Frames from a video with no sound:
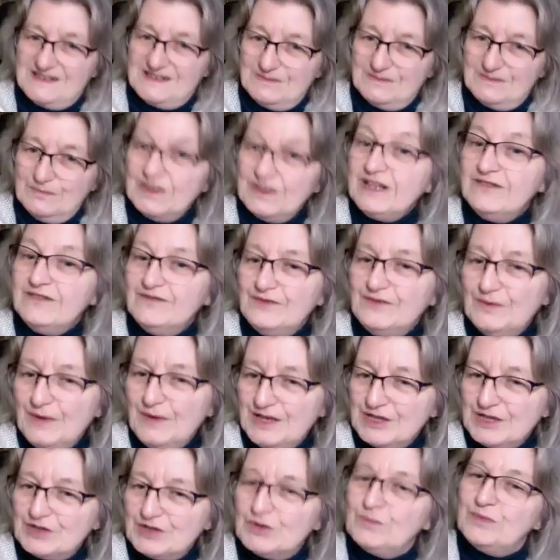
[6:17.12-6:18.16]
but
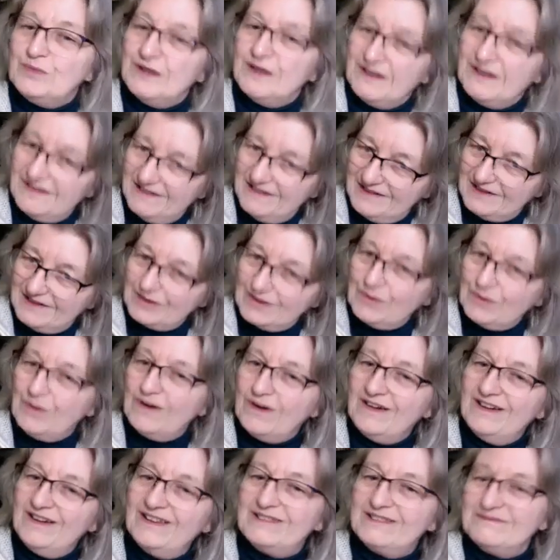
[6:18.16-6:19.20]
influential, but in a
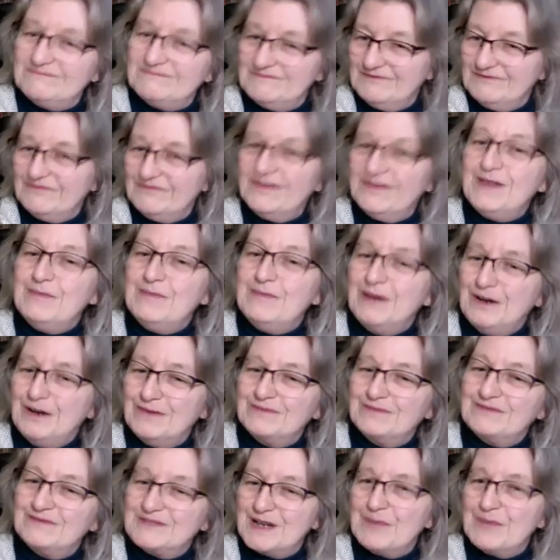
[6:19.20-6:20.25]
quiet female
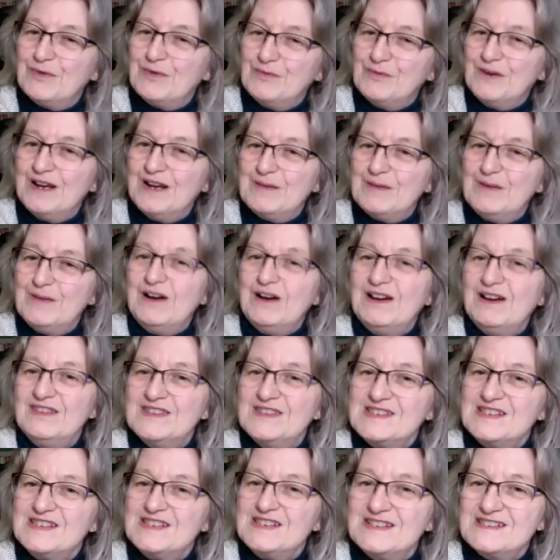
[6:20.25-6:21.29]
type of way behind the
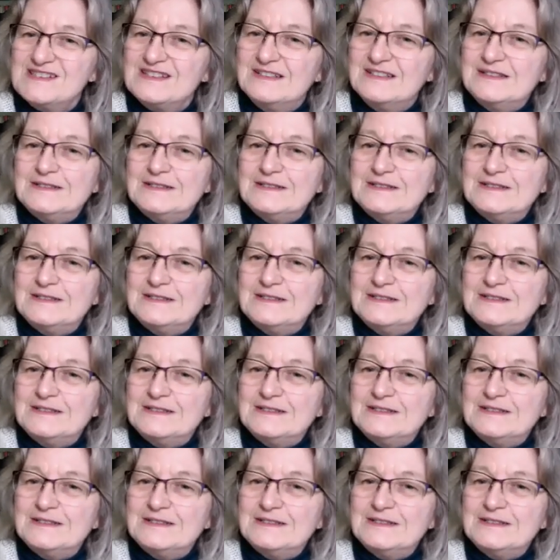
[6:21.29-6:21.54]
scenes.